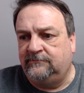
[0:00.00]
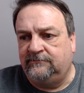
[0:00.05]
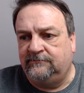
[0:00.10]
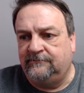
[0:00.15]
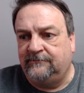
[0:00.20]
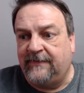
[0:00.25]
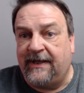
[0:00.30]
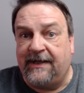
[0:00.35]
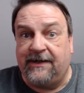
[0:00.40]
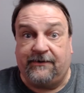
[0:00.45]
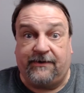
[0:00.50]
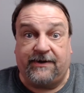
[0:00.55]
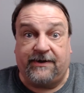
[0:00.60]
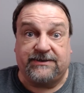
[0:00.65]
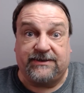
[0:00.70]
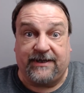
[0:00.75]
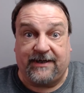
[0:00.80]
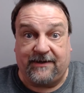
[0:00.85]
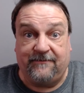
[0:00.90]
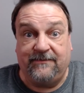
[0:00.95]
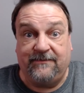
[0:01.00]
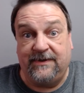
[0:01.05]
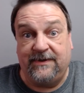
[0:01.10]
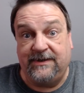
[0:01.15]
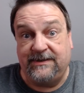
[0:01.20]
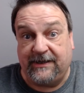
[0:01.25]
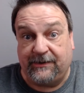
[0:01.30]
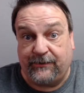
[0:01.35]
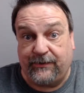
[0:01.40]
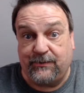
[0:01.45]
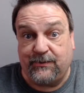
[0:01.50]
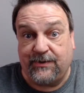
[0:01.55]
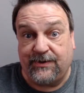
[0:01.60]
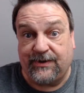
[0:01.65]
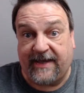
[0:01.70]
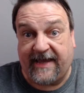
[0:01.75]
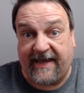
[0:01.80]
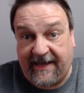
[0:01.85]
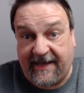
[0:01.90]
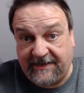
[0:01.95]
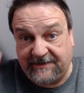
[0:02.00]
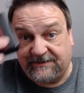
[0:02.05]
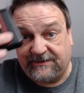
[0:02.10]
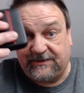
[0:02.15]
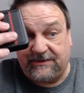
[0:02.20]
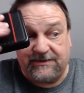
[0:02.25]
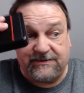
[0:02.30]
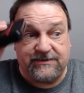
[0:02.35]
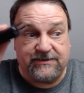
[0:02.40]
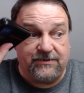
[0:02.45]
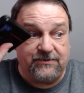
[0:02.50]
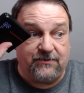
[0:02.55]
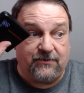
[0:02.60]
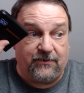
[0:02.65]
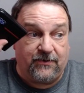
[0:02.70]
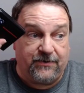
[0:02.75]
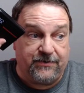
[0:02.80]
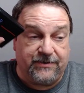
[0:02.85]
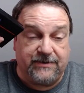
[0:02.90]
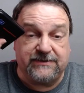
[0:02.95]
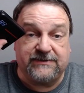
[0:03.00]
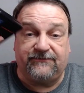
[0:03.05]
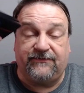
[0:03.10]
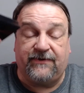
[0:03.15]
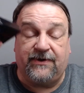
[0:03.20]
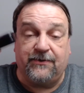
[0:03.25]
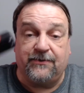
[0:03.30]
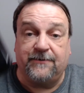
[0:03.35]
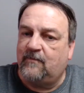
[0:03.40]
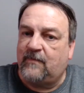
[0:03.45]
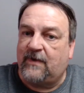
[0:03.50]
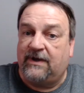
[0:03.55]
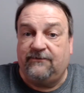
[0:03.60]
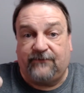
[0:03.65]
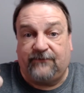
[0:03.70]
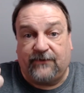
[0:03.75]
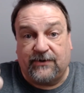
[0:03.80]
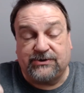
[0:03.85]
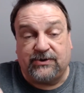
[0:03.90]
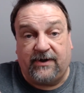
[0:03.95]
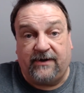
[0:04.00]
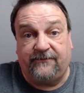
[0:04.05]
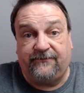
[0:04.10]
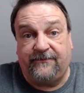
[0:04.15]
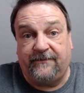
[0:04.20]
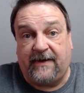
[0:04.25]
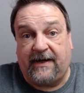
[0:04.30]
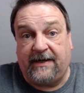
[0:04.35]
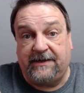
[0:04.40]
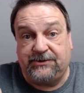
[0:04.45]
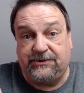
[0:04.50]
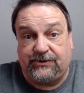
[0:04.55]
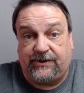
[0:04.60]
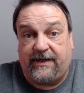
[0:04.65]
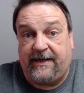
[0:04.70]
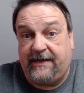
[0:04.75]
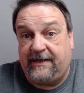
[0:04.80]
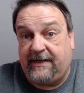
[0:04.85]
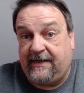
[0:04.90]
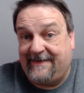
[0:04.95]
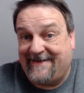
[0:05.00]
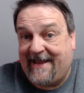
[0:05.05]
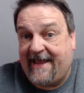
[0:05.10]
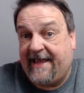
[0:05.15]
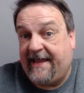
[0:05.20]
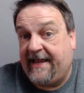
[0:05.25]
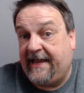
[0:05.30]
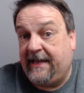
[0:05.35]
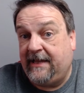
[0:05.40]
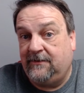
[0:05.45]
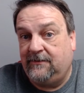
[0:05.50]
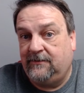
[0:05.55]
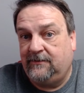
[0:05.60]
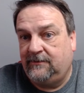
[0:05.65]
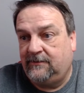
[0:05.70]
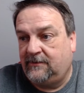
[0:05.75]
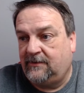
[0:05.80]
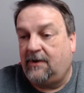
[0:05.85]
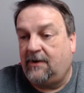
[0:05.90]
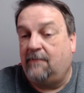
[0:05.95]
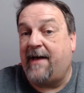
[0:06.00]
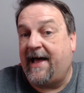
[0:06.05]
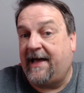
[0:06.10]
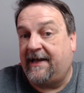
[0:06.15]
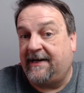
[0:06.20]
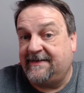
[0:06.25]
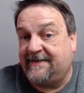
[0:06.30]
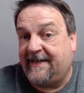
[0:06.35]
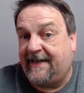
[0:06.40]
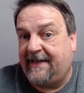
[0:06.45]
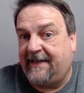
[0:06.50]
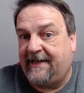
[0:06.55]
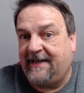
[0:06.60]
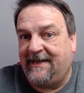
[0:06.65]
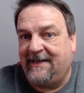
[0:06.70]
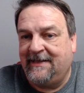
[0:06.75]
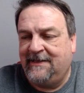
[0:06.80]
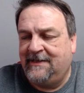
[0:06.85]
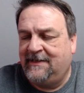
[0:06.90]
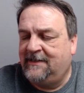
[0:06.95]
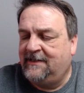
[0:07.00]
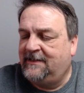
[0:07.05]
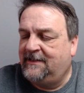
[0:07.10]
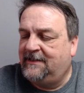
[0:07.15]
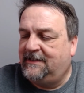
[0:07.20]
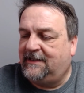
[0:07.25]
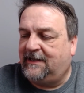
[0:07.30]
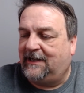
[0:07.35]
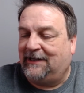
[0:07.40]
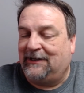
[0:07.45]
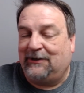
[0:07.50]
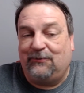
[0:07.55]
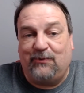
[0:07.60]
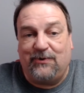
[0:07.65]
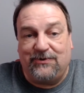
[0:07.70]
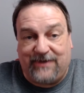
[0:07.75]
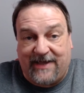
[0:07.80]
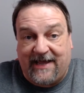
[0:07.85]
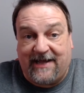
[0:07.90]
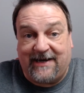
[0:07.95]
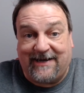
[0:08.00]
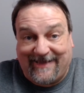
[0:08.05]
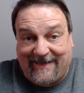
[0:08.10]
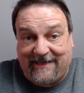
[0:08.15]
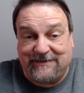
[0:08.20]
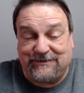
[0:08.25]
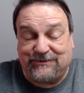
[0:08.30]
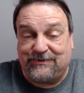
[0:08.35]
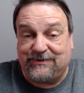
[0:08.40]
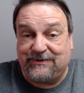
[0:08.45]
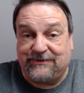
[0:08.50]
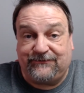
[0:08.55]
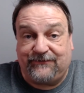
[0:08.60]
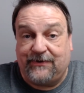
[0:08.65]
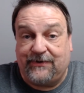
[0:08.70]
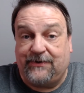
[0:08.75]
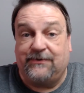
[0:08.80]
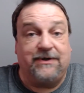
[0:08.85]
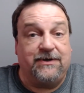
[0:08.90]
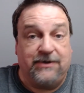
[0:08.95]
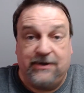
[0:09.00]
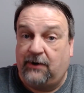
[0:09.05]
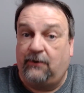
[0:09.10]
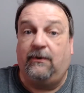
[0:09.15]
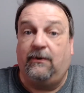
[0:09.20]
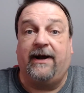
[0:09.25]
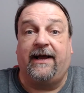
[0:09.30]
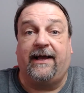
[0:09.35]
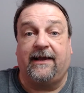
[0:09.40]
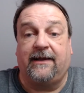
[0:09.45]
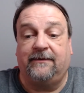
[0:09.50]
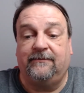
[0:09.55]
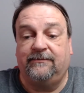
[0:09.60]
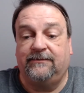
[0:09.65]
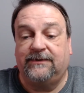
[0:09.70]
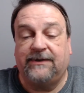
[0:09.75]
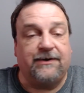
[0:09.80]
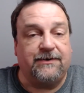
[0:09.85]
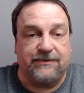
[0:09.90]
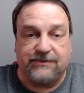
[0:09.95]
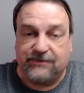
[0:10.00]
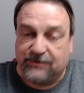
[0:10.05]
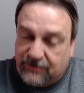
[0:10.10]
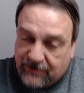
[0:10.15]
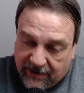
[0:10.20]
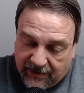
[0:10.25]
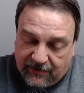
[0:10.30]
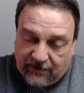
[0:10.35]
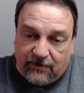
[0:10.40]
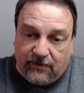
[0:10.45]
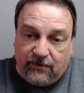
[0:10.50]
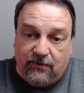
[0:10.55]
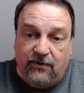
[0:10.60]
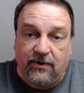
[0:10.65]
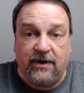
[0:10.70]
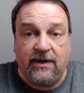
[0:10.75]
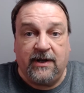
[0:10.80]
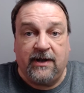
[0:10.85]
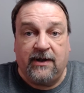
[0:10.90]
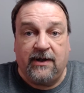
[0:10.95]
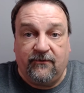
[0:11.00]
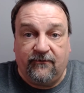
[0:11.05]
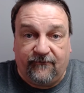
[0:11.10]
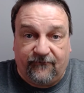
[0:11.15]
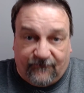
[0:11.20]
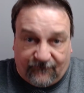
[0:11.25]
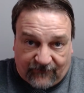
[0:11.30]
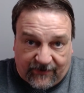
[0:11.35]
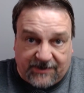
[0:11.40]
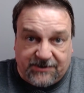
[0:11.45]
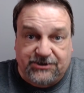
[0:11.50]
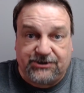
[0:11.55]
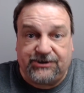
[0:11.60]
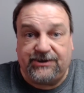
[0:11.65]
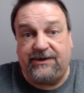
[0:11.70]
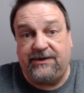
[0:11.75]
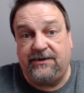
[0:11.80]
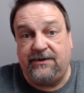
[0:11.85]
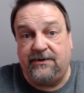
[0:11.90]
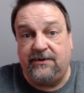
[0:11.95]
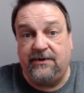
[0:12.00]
interesting dealing with cases on this phone. First off, I tried about a day without a case on this phone. No way. There's no freaking